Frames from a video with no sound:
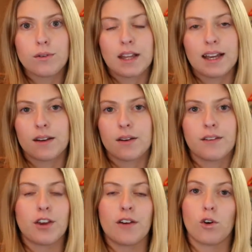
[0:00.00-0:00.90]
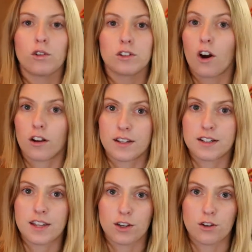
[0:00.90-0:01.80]
like if you have old garland
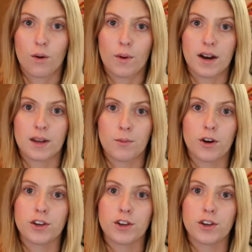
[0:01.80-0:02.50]
that you don't want anymore,